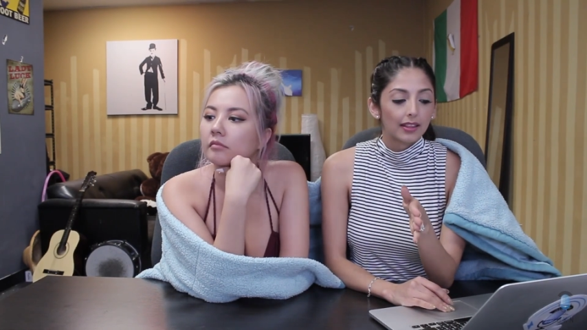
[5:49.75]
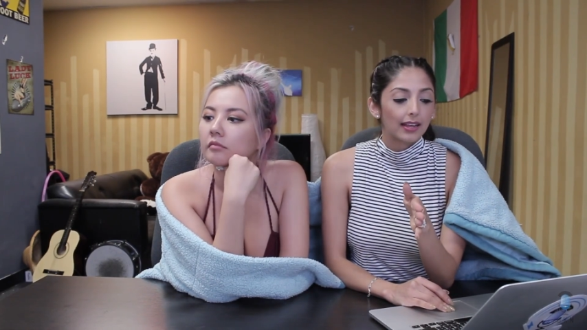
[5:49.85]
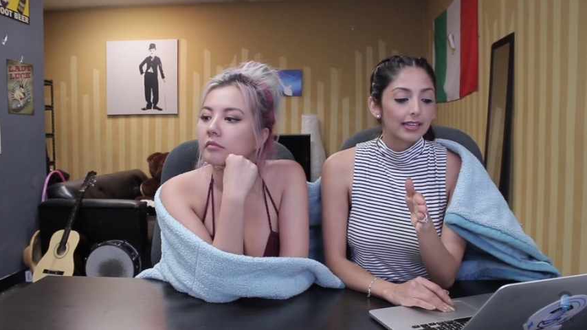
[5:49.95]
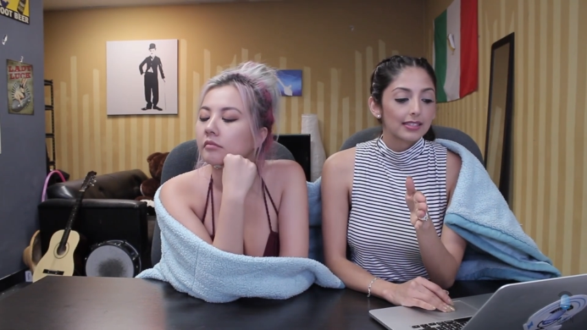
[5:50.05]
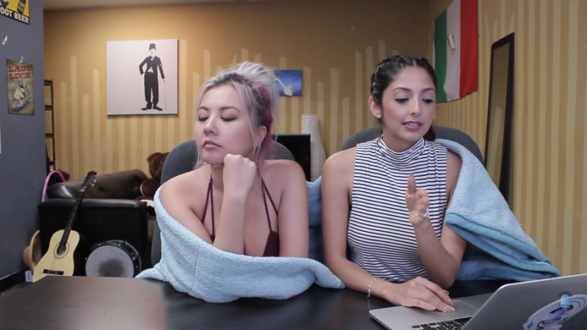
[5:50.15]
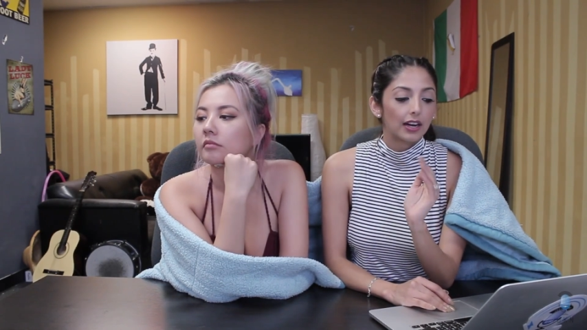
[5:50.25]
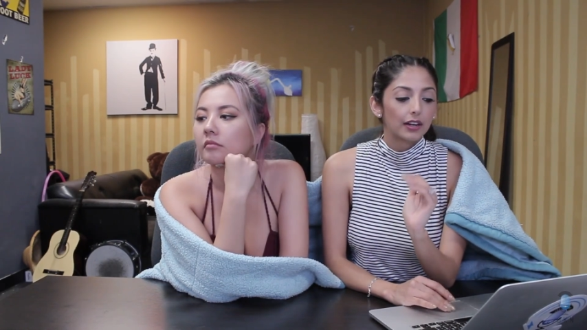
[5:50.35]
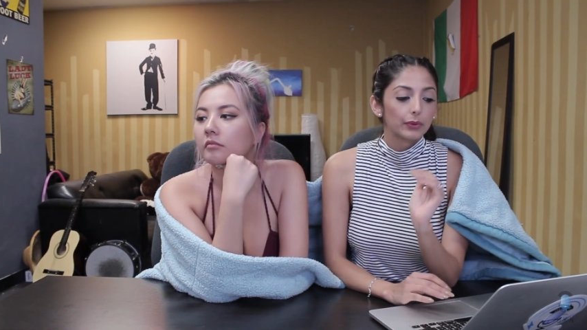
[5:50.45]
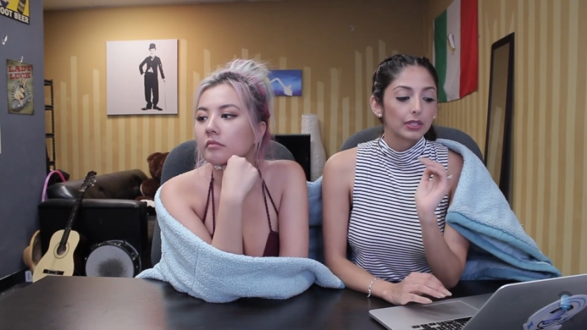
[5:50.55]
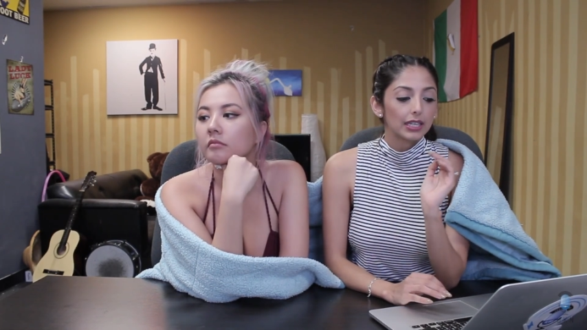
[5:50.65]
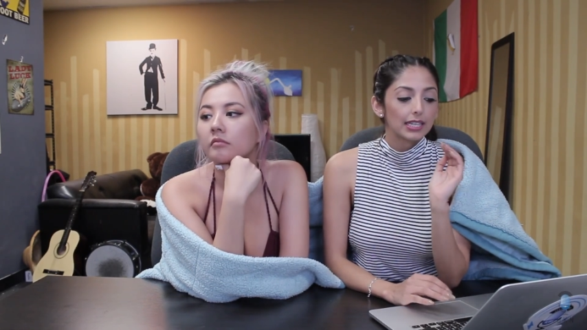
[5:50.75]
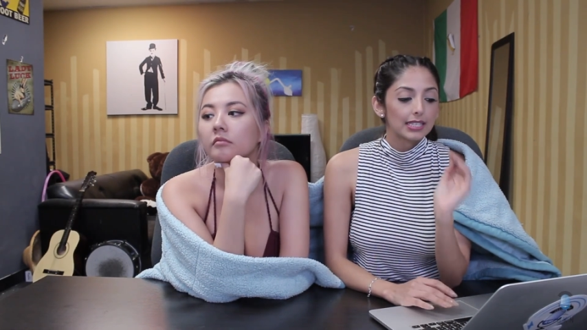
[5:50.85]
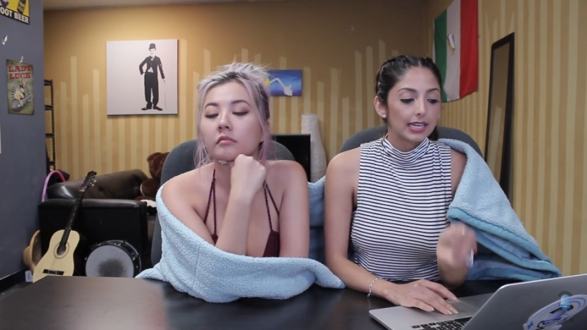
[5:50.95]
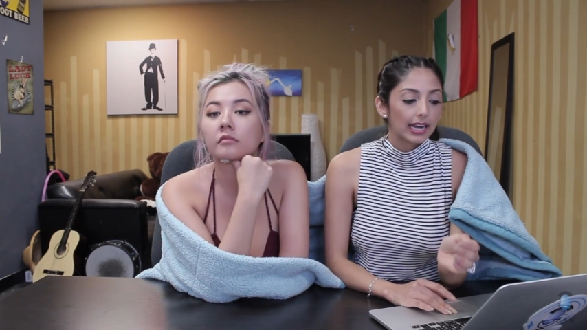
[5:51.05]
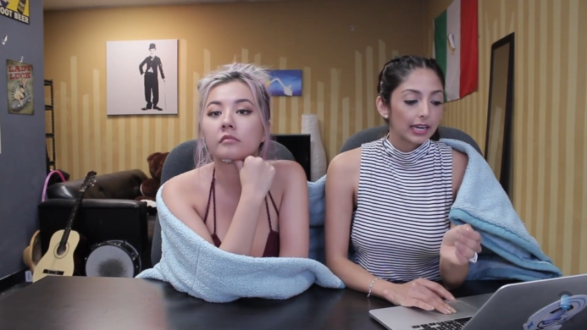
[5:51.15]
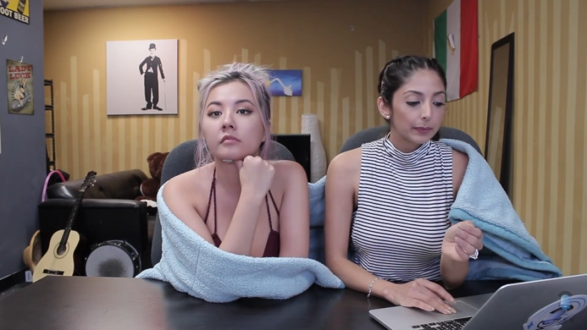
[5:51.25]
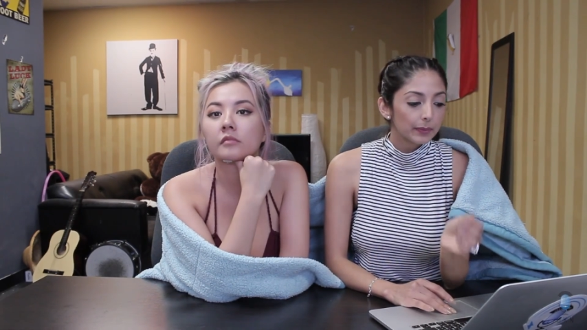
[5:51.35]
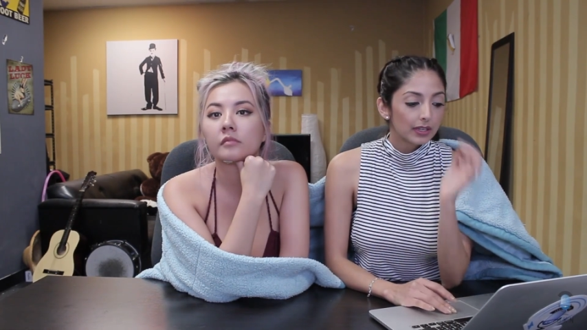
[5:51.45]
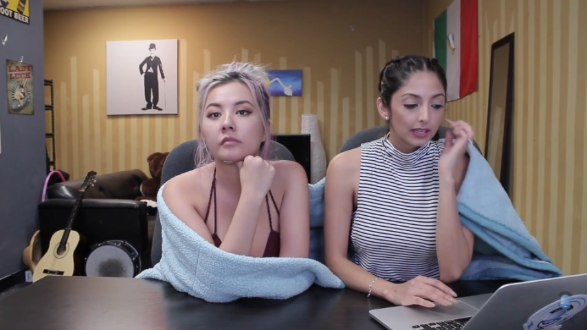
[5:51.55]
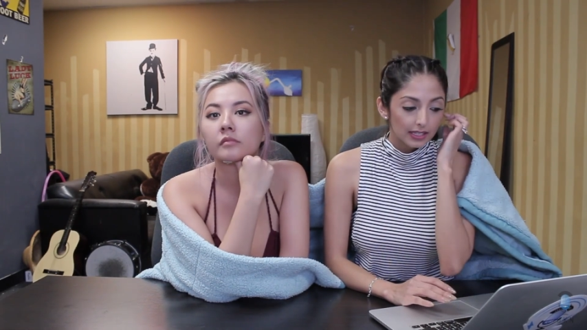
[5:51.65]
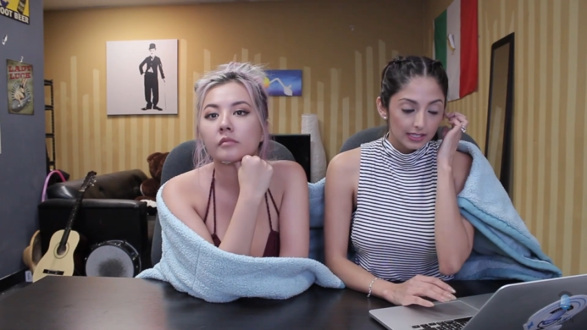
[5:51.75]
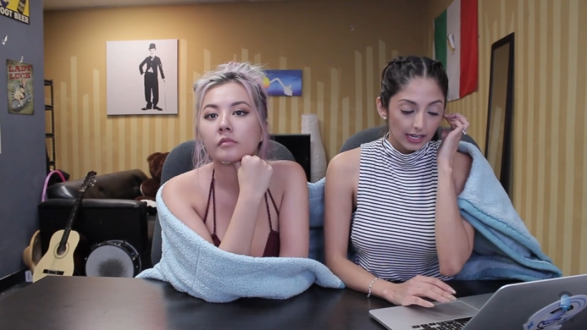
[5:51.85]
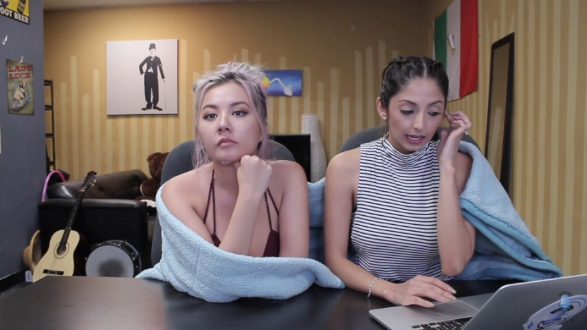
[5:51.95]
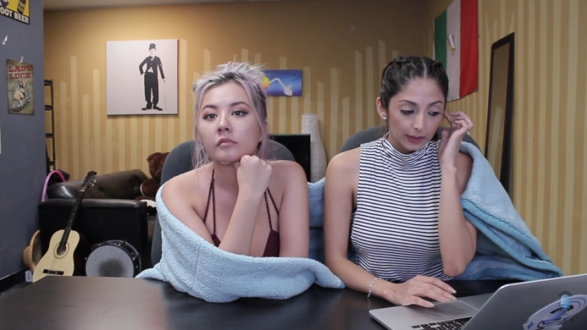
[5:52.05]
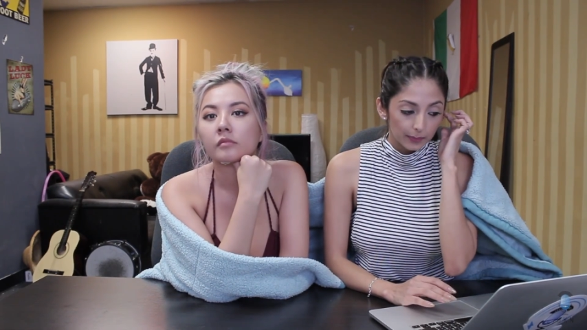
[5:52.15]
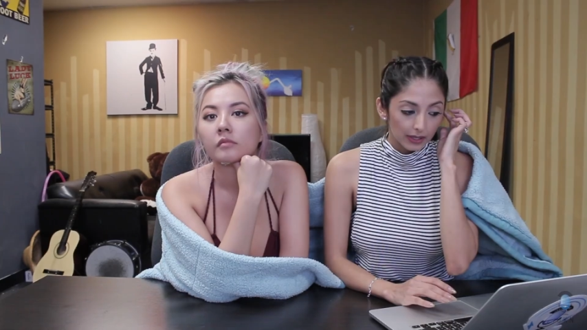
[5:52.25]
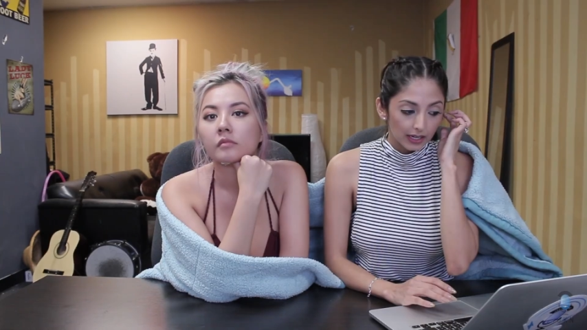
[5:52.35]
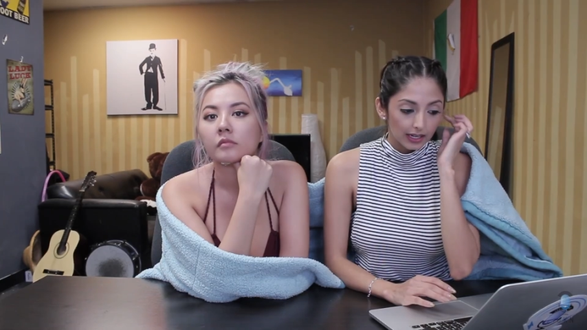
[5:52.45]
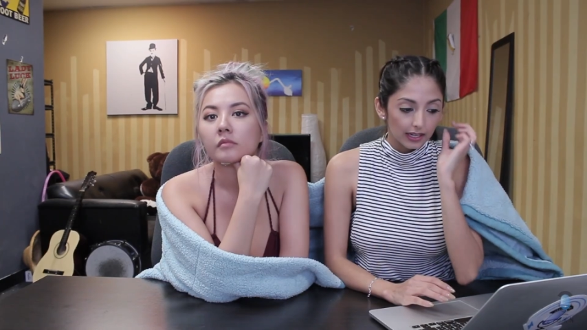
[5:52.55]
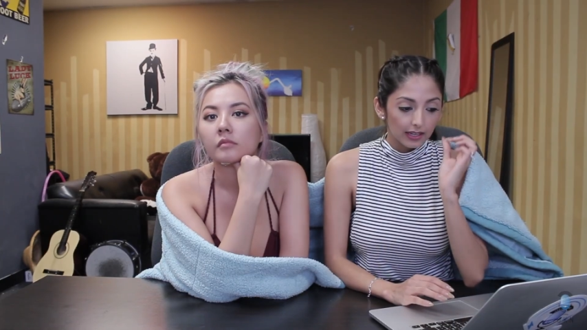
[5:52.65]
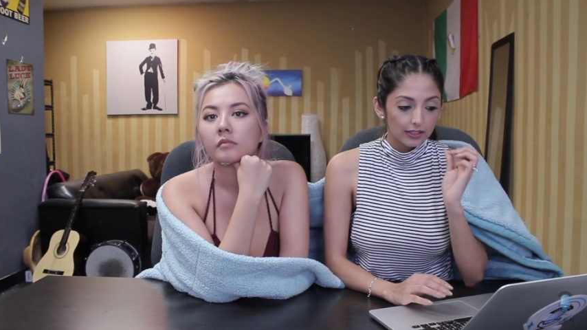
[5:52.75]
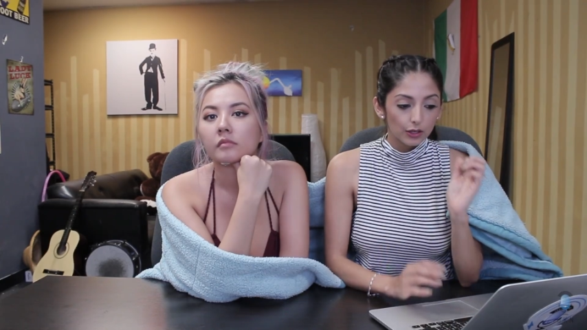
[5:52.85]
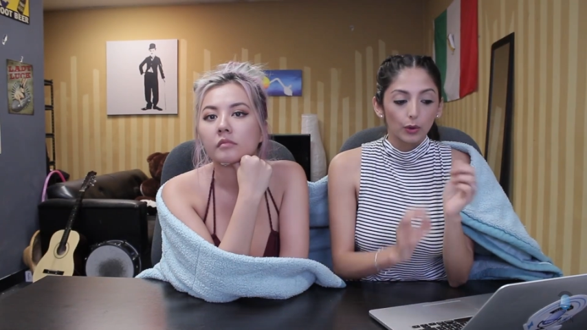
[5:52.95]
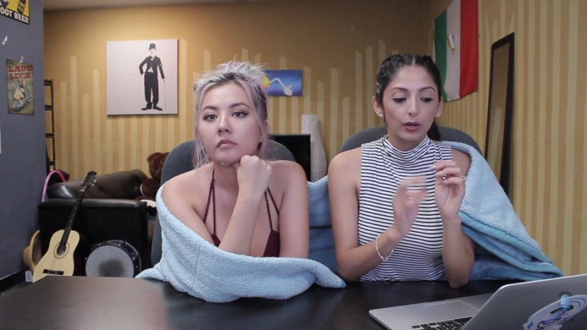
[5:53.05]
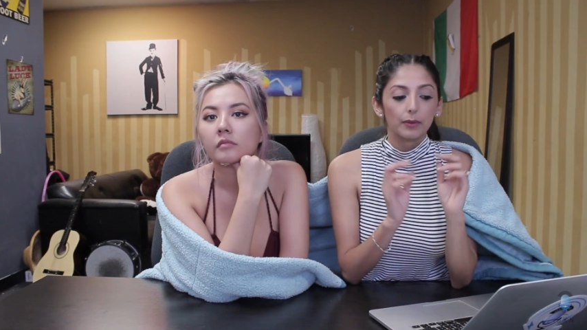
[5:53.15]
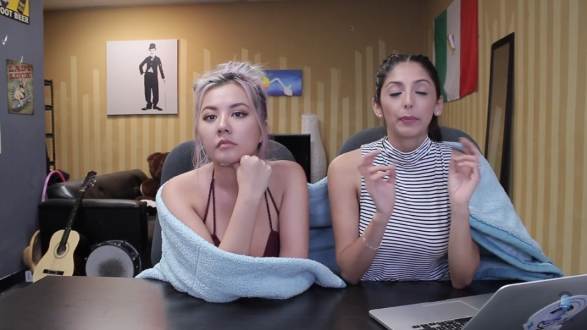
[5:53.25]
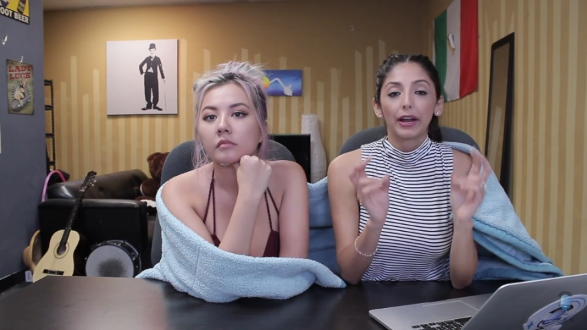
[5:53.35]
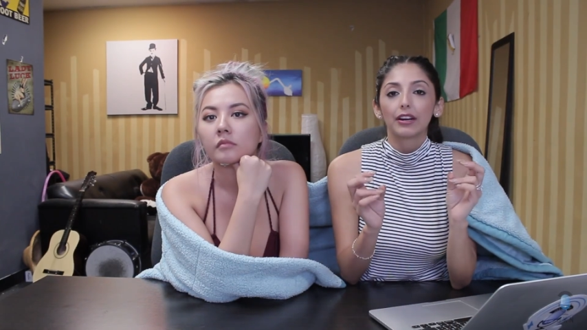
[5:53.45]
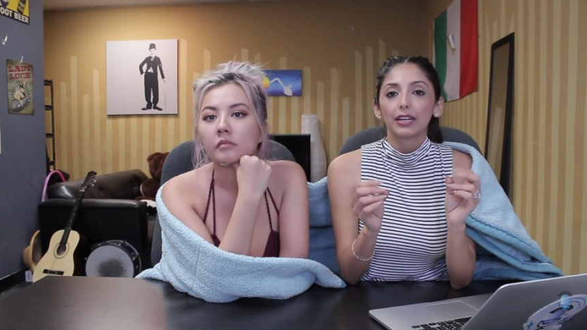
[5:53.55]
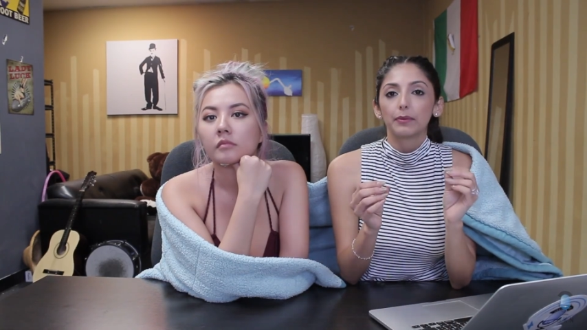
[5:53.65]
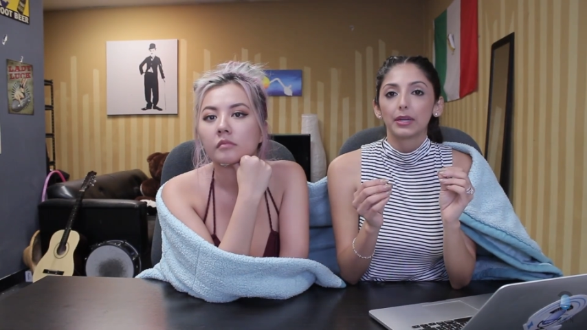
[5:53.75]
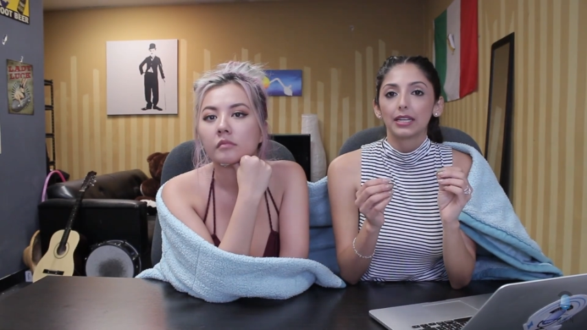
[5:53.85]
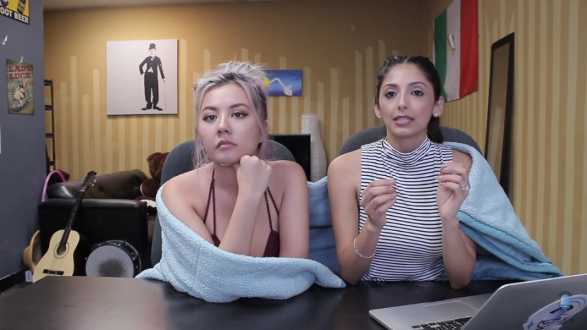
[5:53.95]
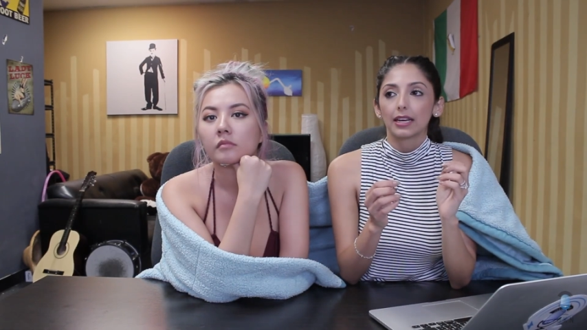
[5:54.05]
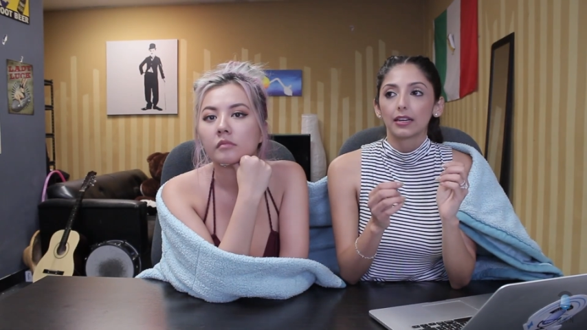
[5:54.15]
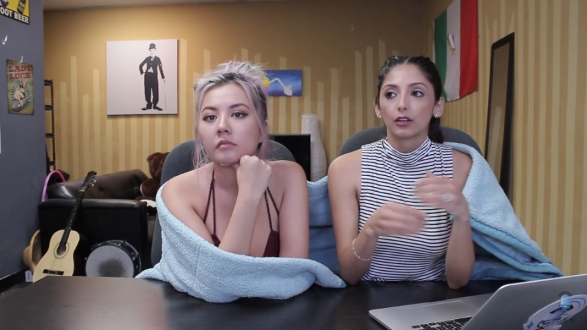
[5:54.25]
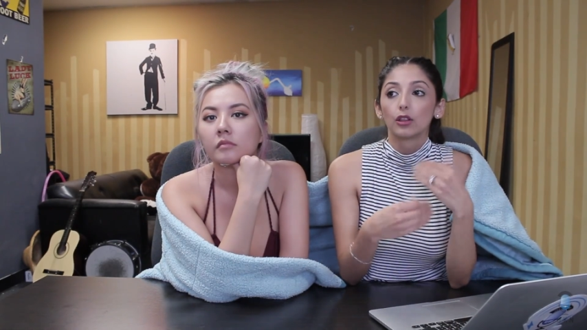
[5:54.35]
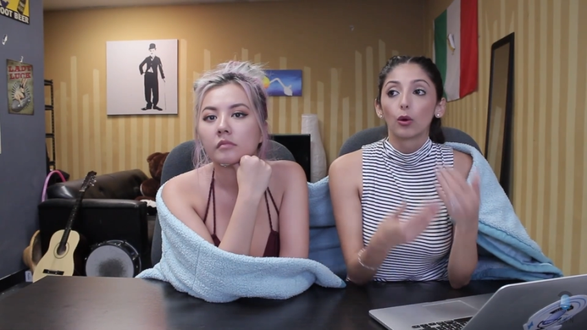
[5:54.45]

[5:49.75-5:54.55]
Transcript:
Speaker 1: That's not really his name. His name, so Baron means like a